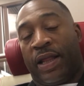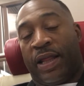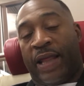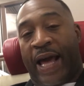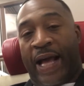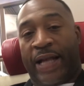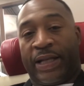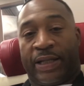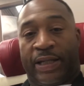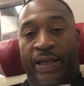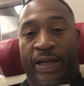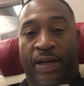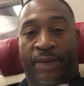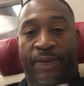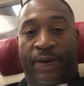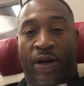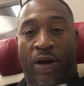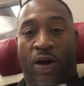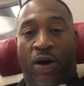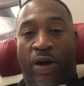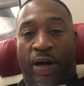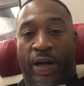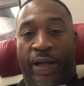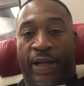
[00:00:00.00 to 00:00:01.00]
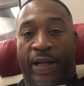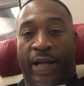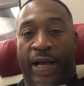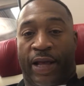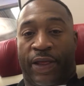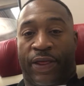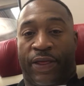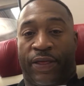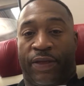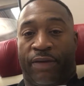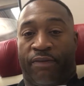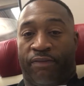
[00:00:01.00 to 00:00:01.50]
That's going to be harder
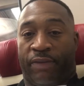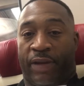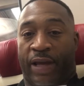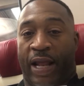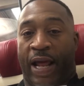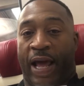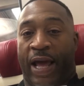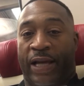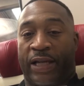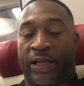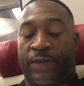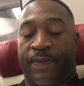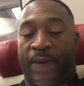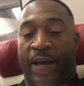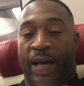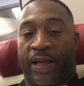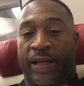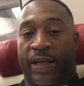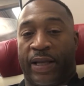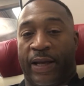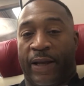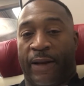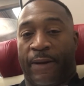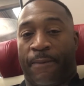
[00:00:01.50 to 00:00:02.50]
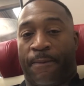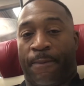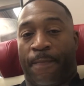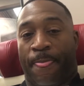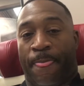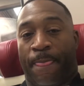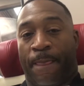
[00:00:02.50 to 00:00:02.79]
than I expected,